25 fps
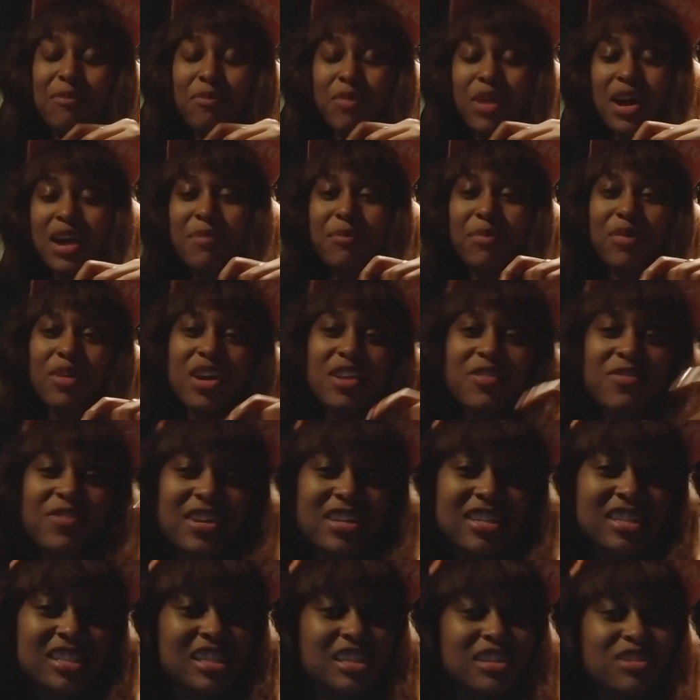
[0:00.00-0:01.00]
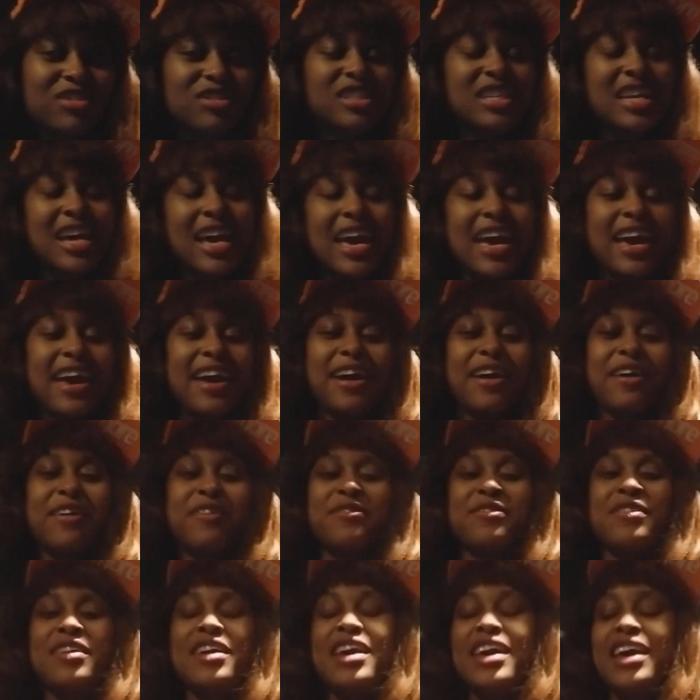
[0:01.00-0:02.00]
one boyfriend she used to
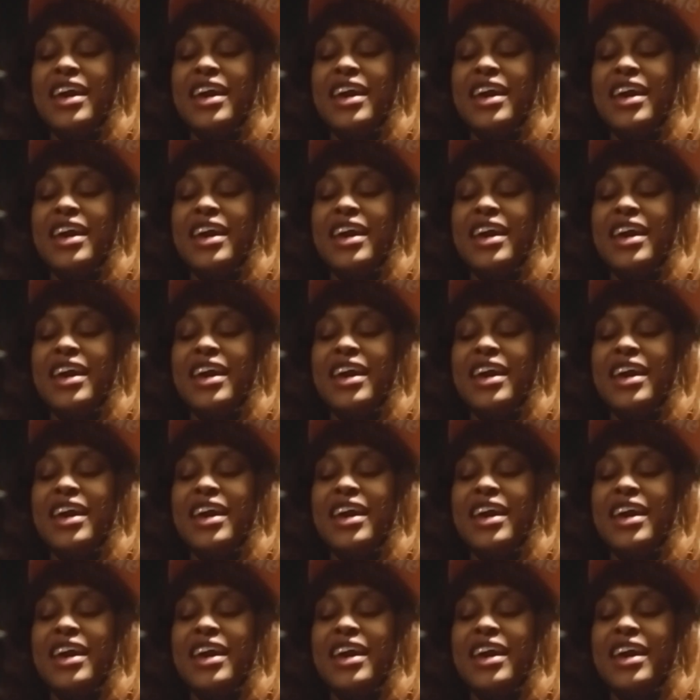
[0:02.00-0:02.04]
have